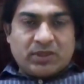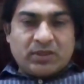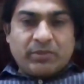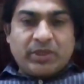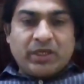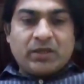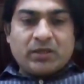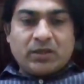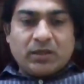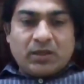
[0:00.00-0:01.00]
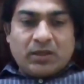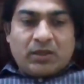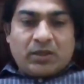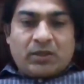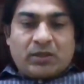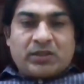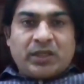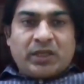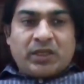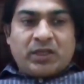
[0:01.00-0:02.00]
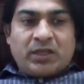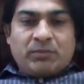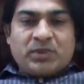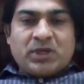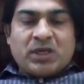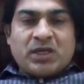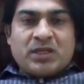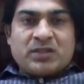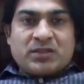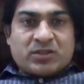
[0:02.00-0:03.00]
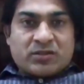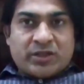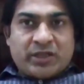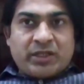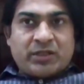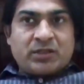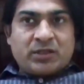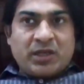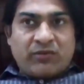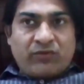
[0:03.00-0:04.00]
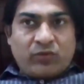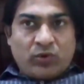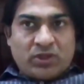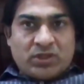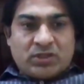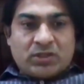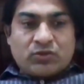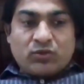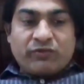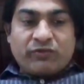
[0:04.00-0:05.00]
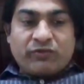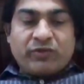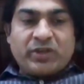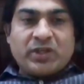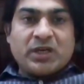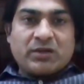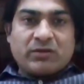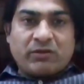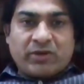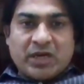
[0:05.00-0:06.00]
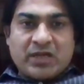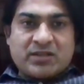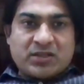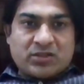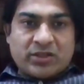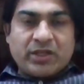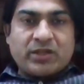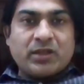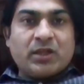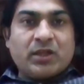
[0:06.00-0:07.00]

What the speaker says: in the brain, they keep the eyes straight and focused. So our eyes are straight.